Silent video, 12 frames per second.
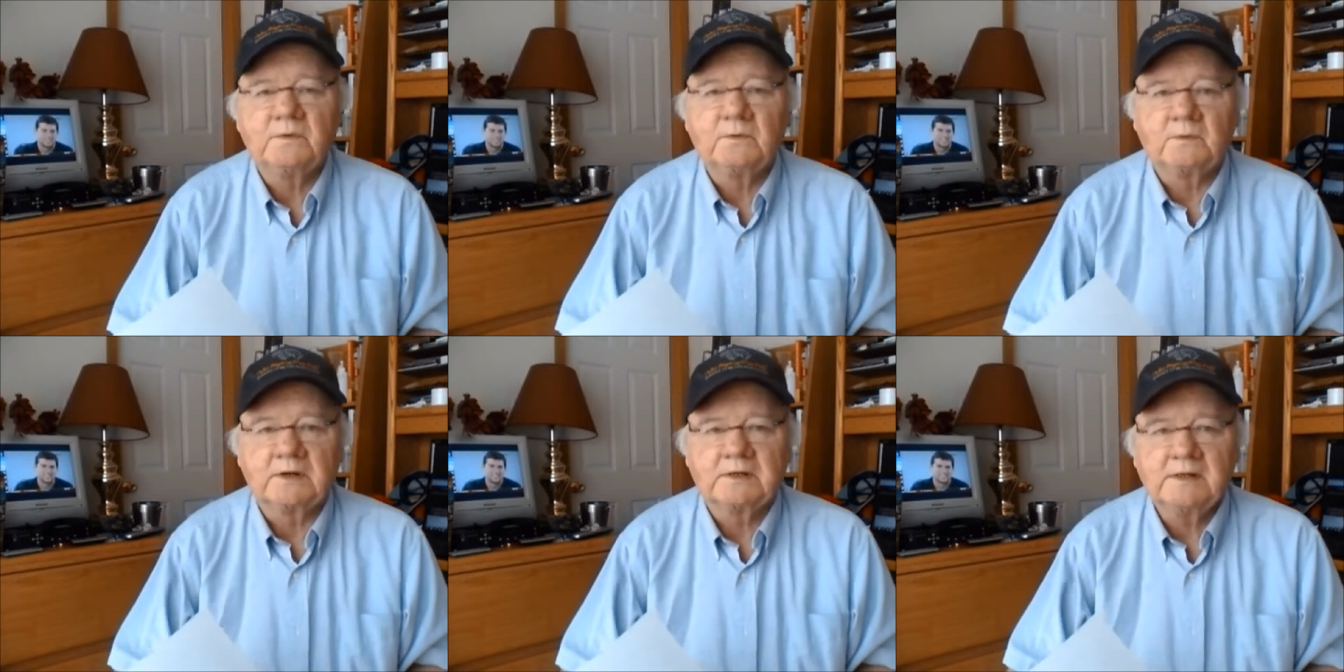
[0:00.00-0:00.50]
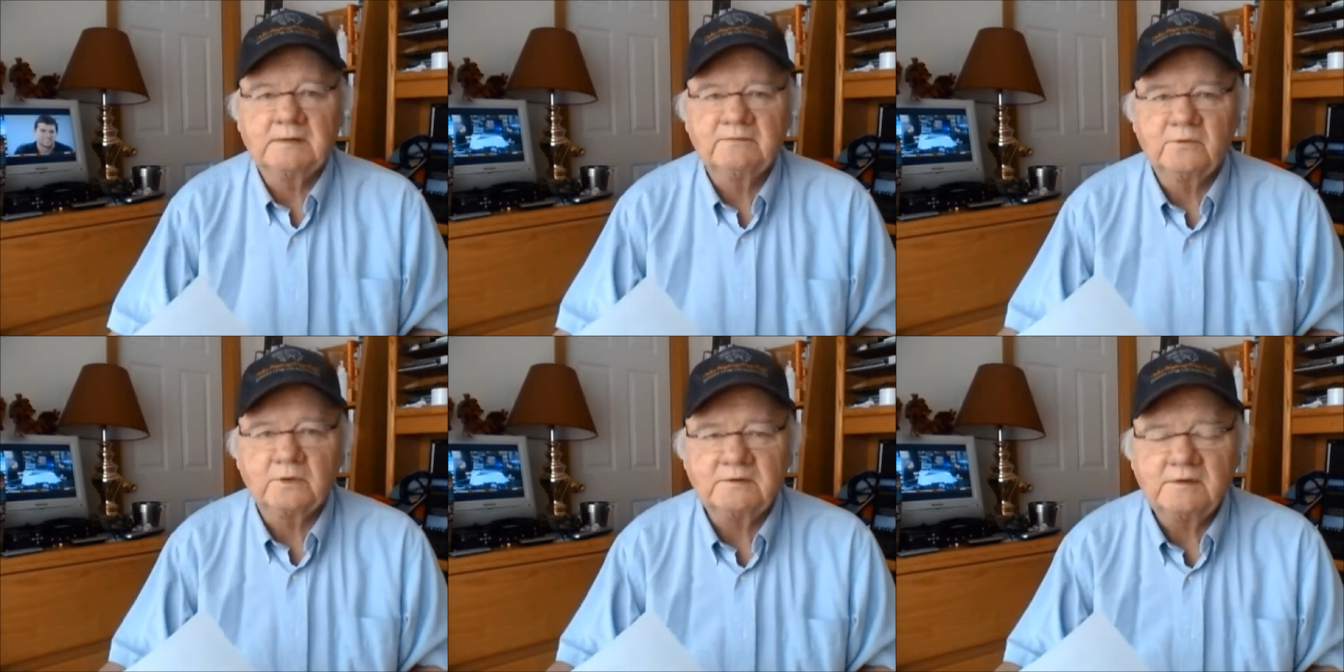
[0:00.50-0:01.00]
Rick Needham
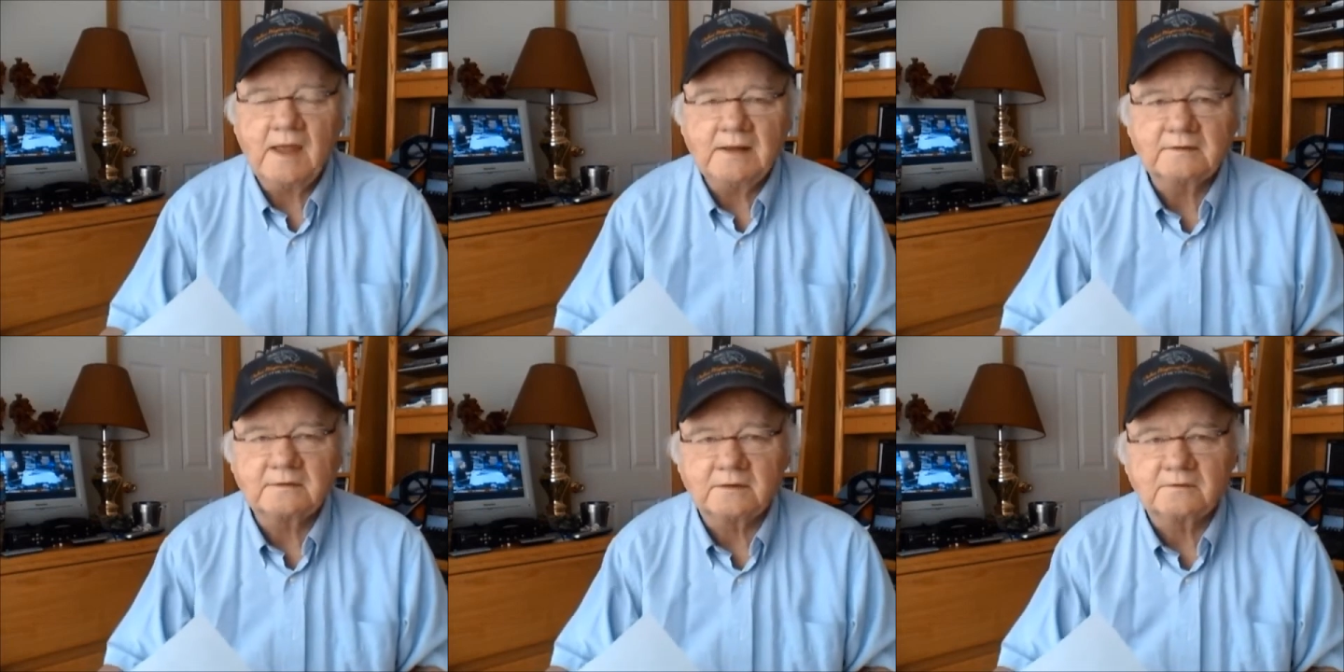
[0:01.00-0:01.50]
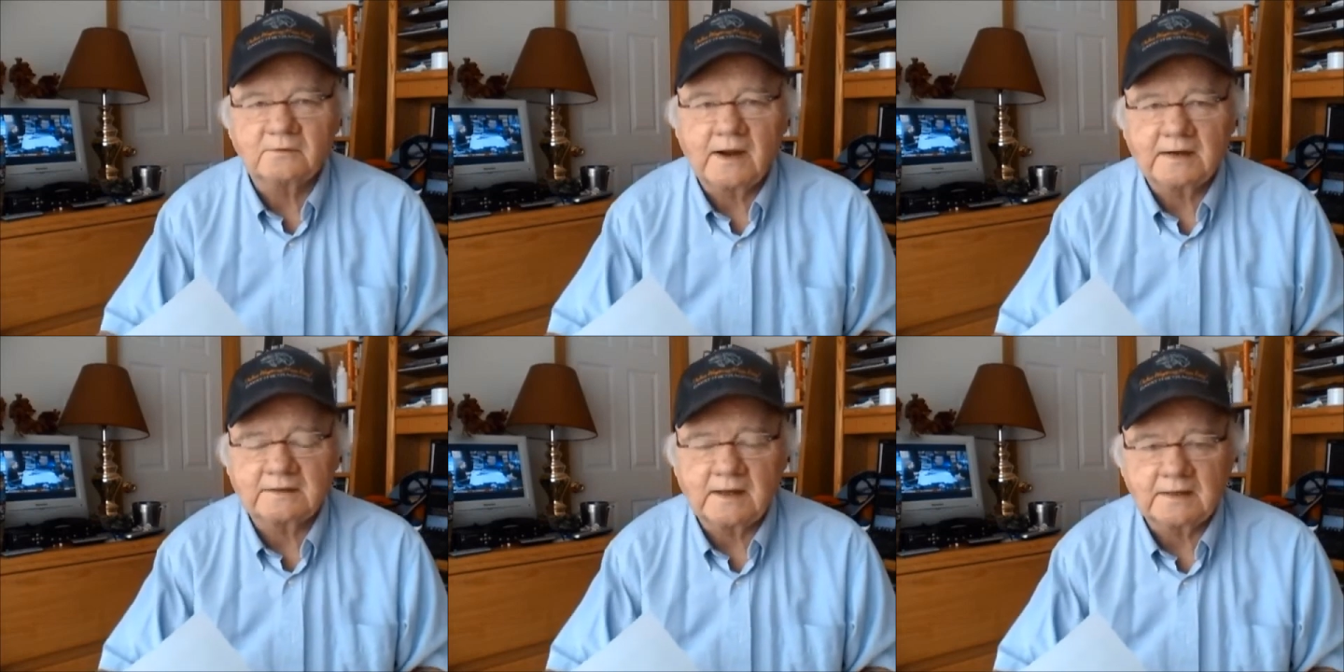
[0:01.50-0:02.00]
for day at the
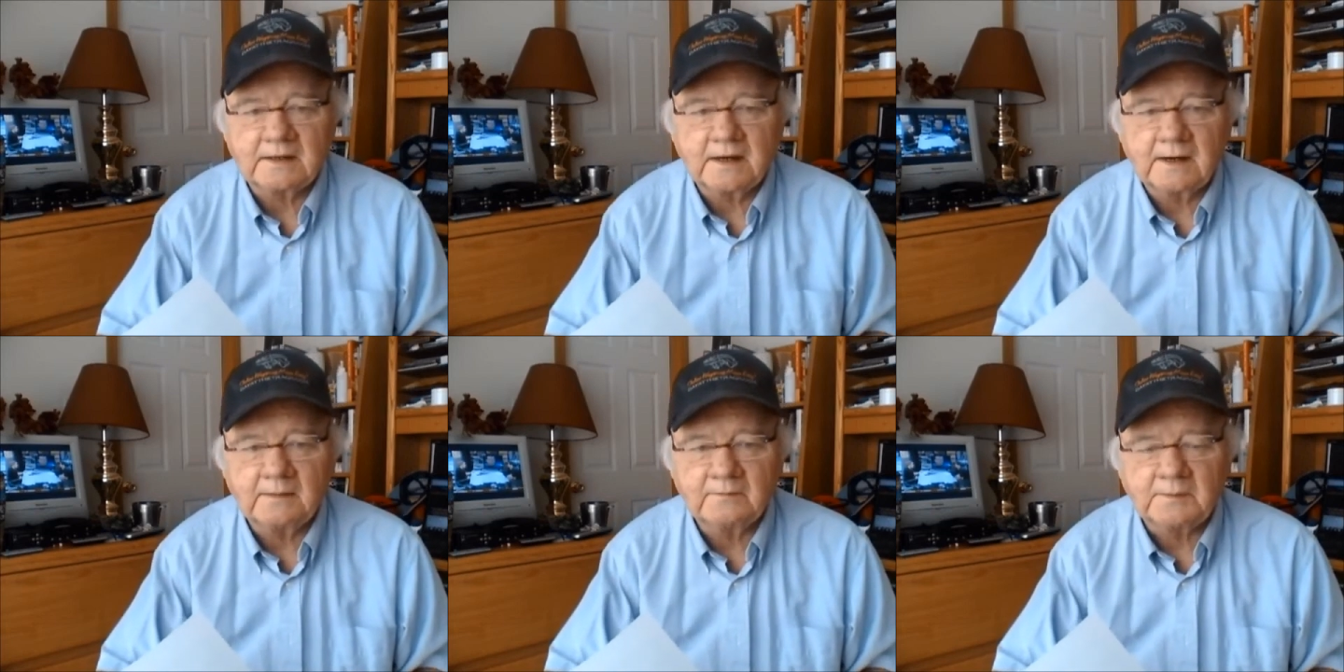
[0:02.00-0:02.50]
track.com,